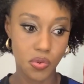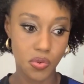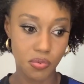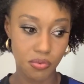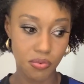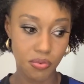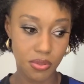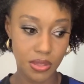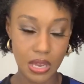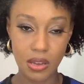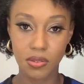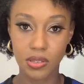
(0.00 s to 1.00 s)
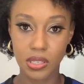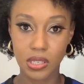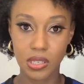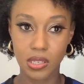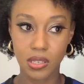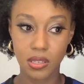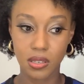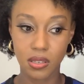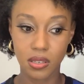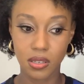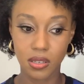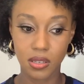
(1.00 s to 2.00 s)

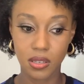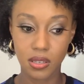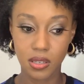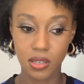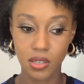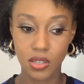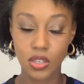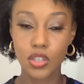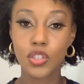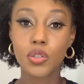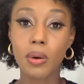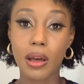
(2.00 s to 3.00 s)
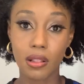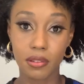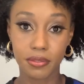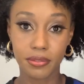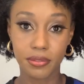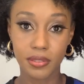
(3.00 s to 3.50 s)
2012.